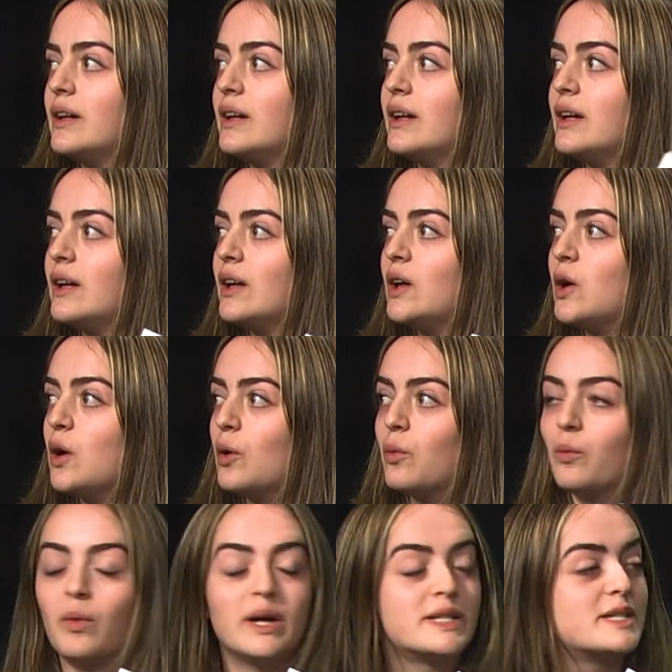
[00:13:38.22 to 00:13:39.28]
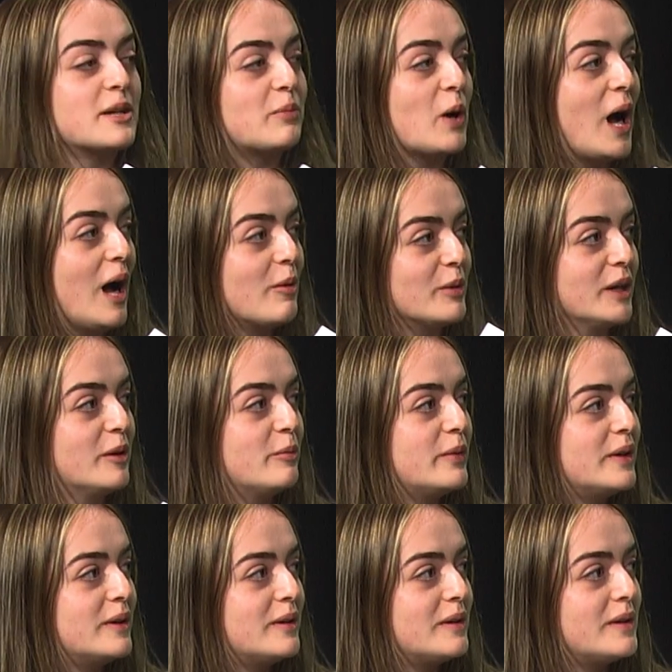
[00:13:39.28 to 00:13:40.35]
problem? What's the problem?
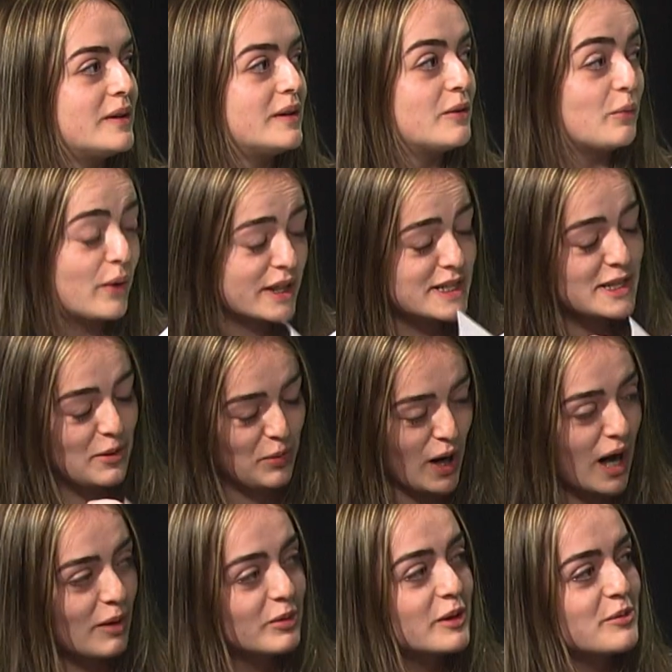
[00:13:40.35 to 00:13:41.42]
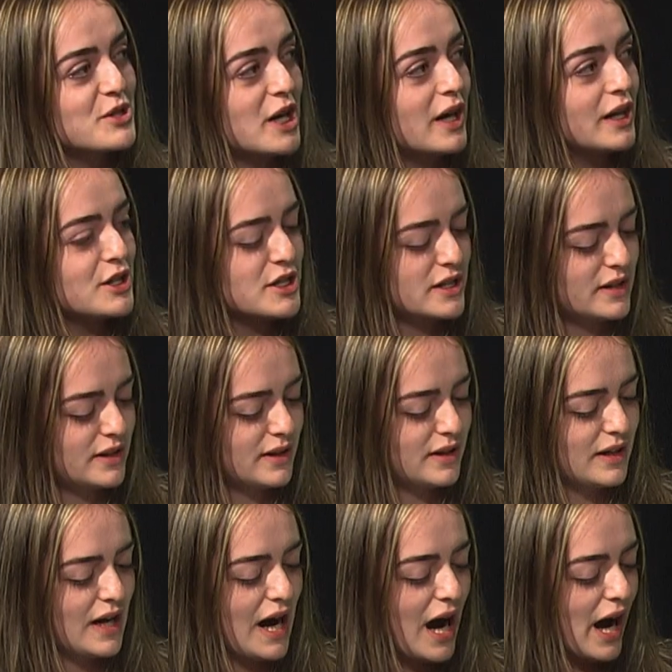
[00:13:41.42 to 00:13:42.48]
What's the problem, Josh?
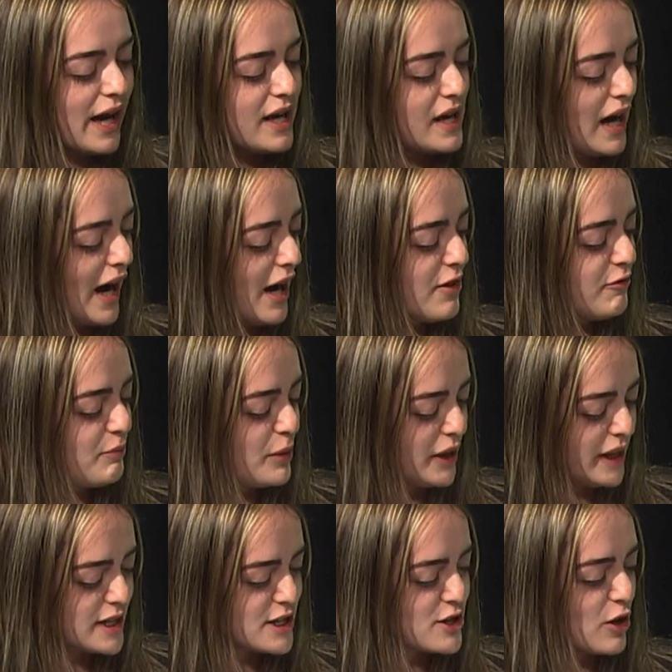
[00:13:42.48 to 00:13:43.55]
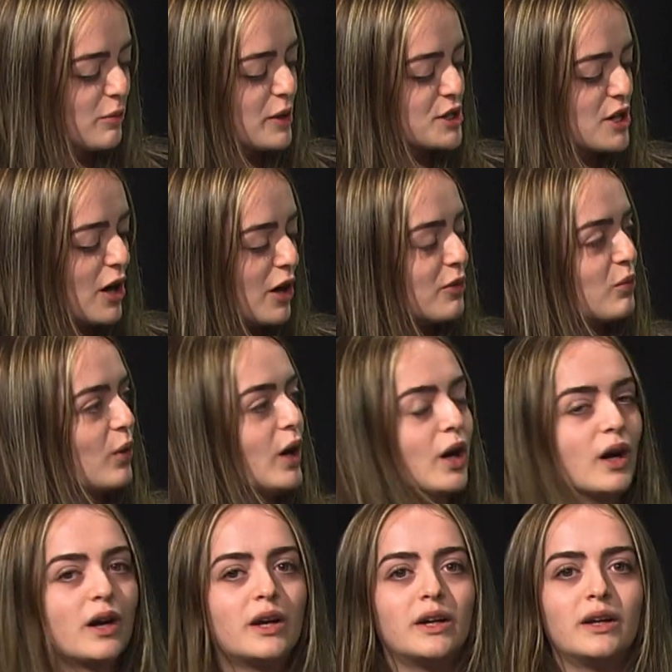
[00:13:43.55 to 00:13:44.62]
I I've put in so much hard
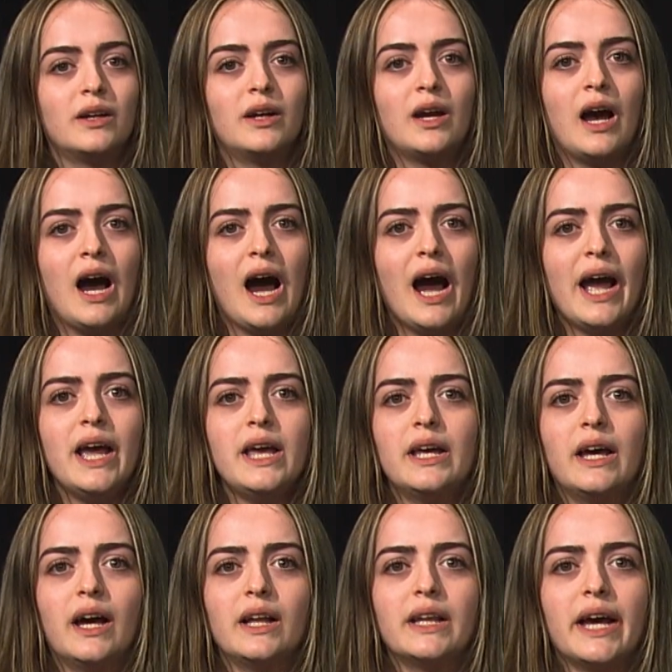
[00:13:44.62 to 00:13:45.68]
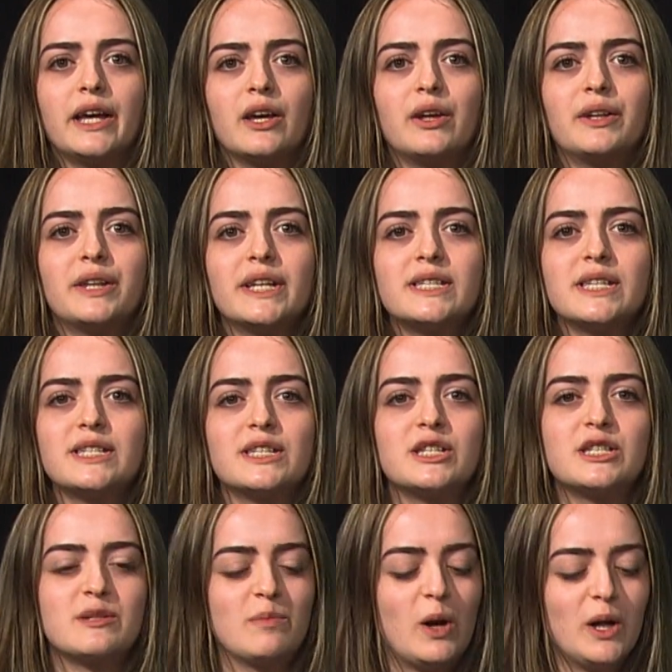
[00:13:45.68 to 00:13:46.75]
work. I like this is the
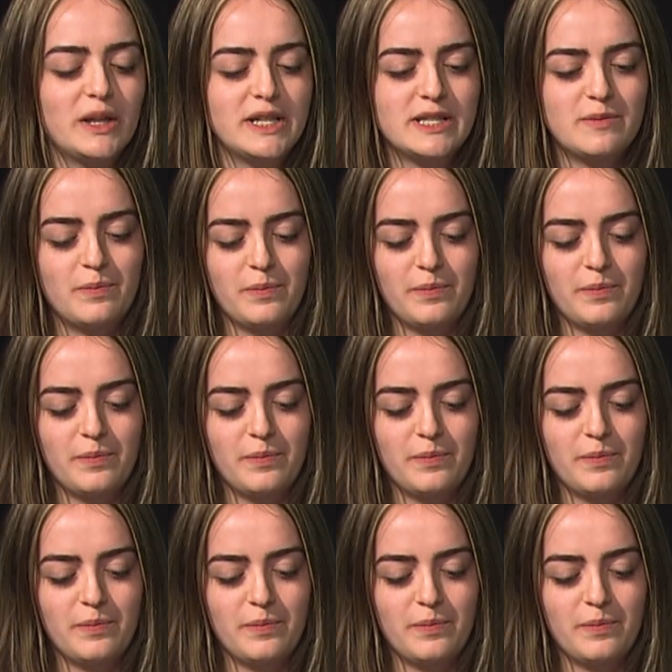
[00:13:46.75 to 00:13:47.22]
smallest